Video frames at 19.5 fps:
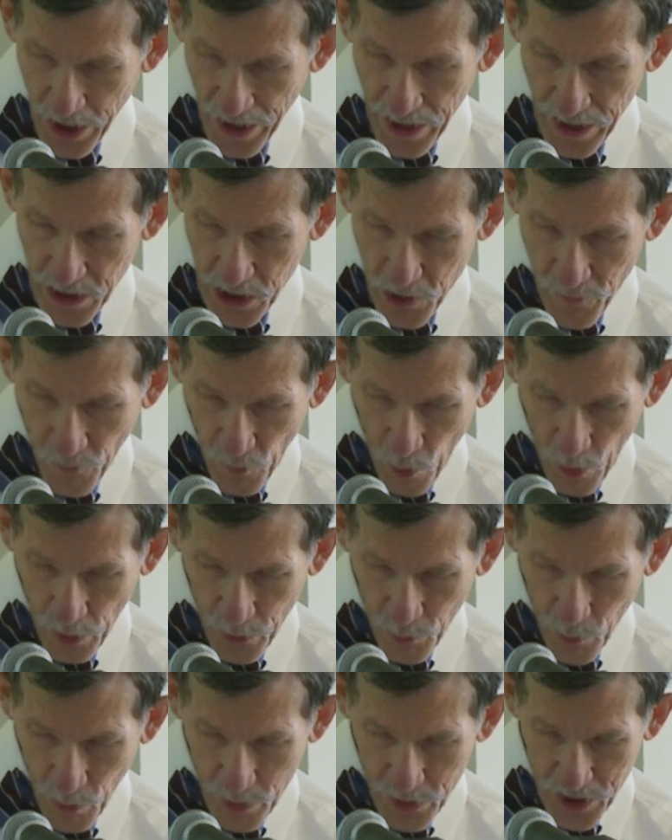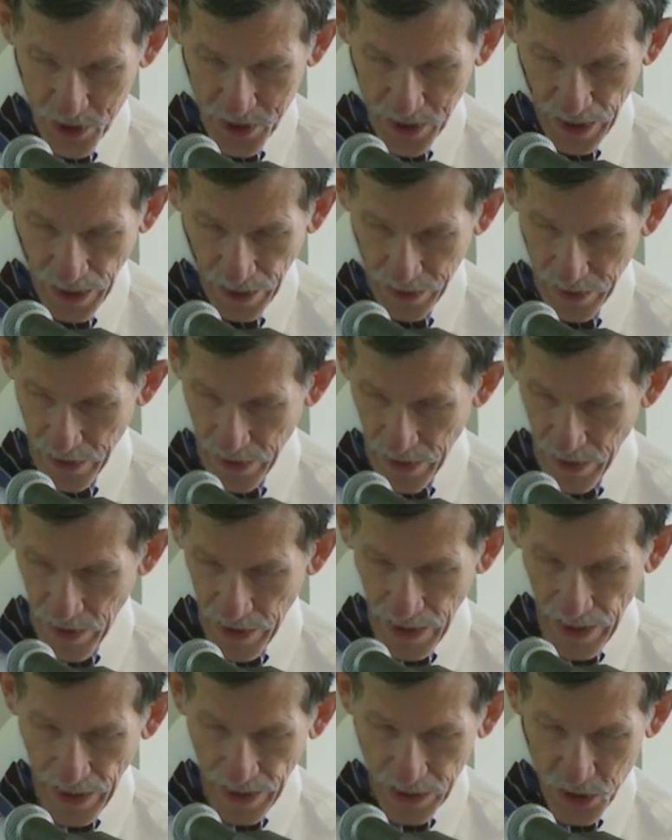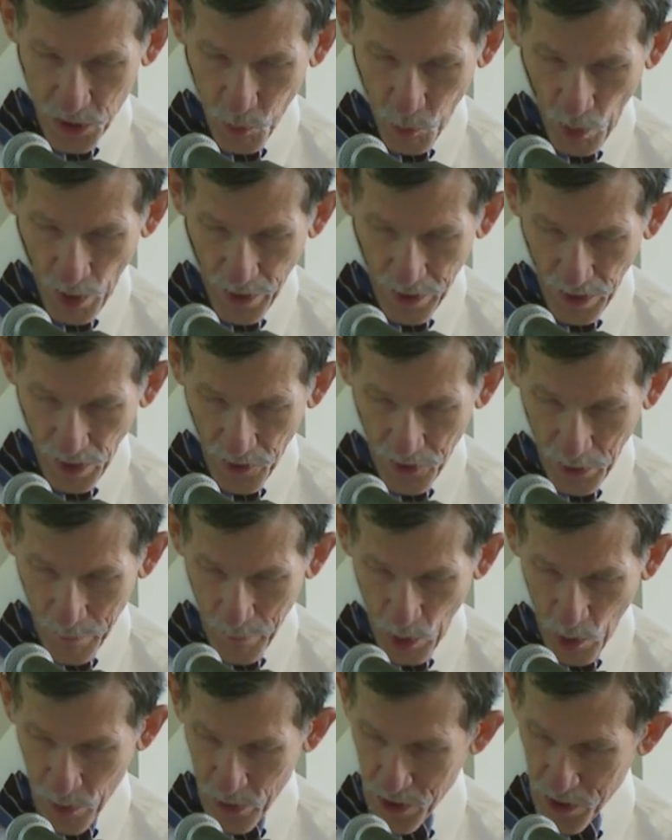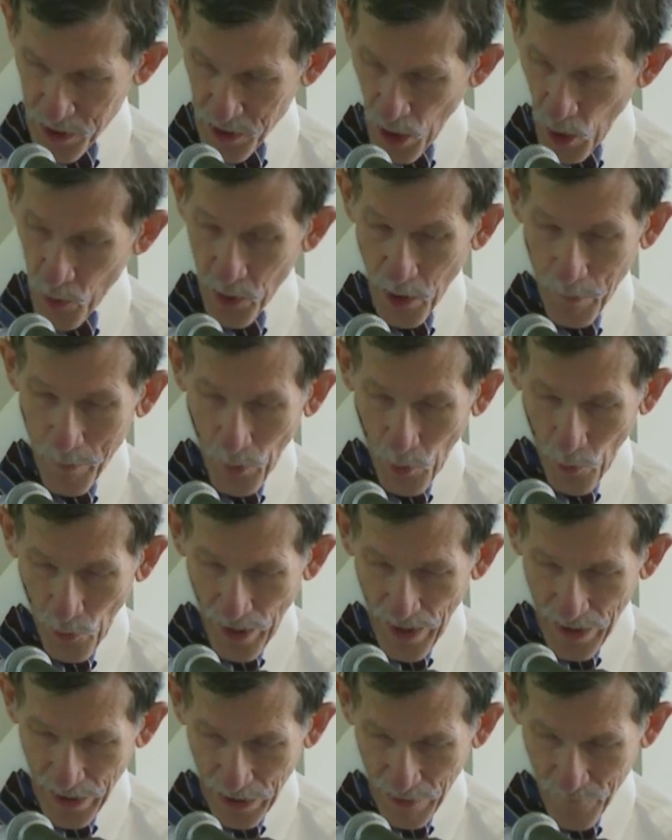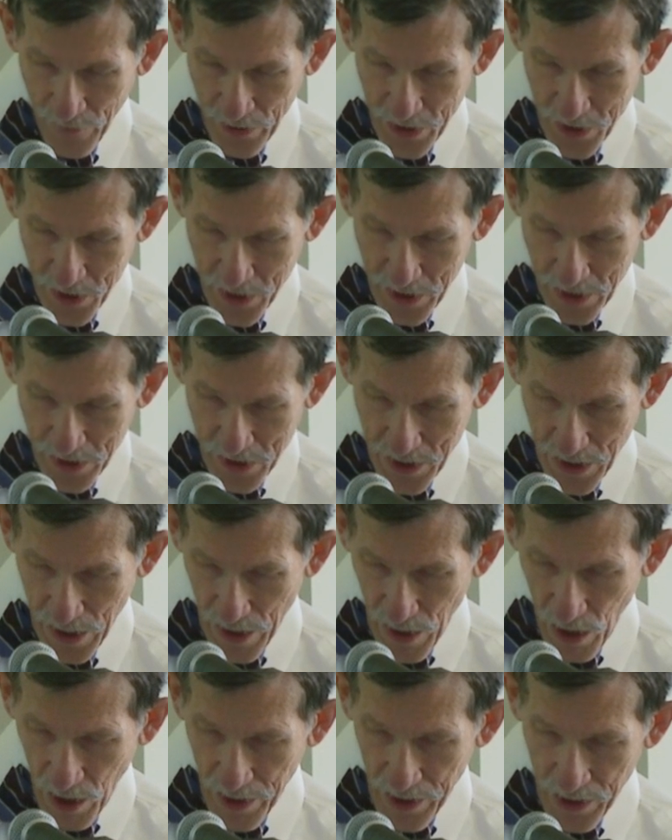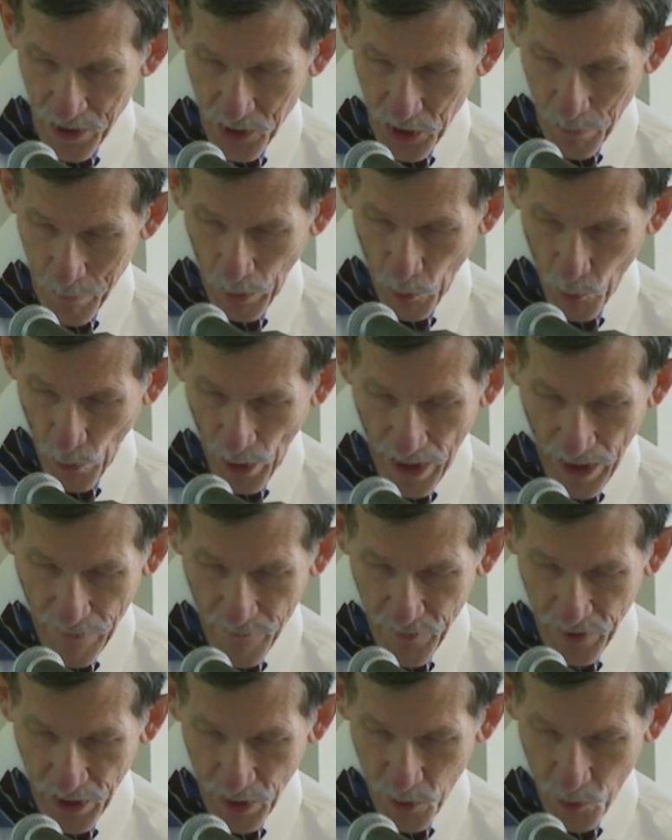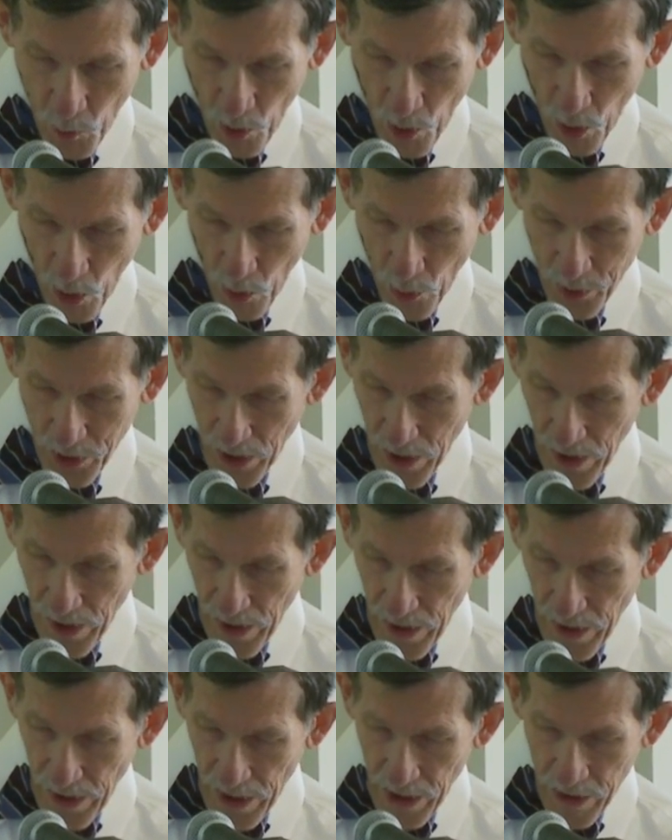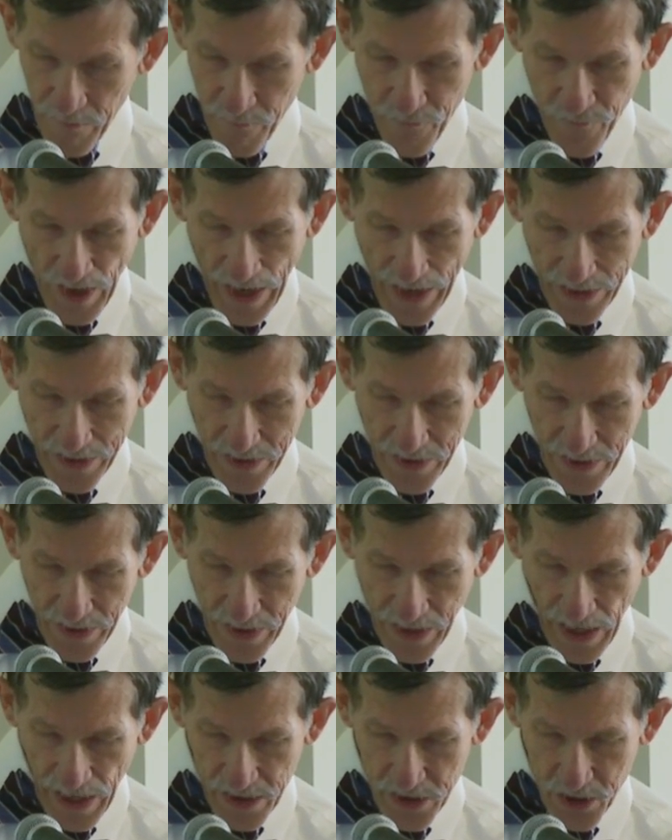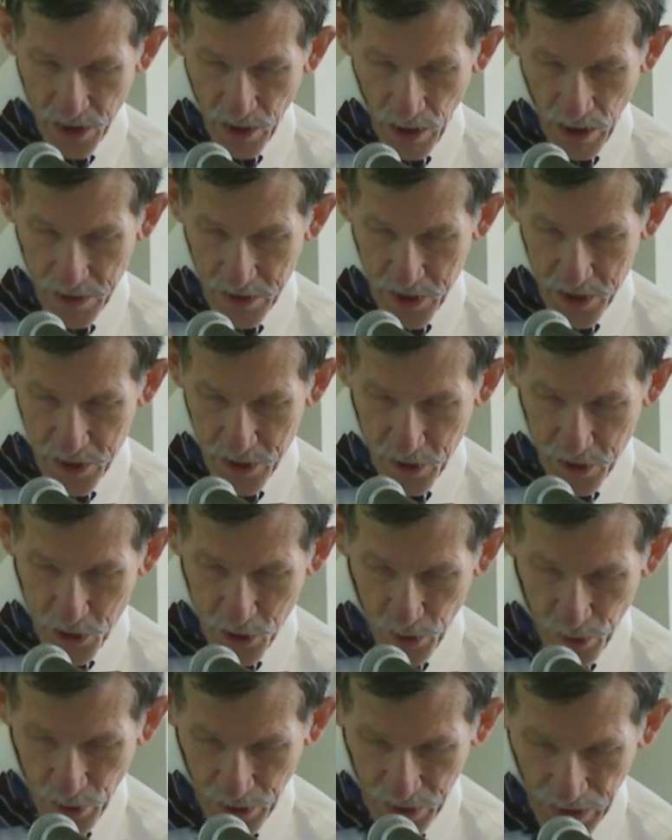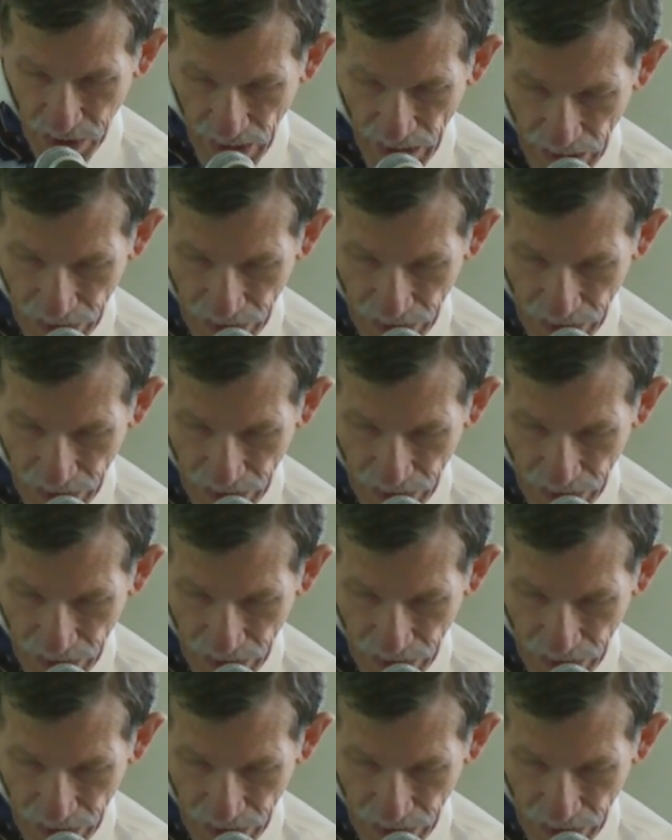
henceforth will stand as one of the most notable edifices in the Moravian world. In fact, it has constituted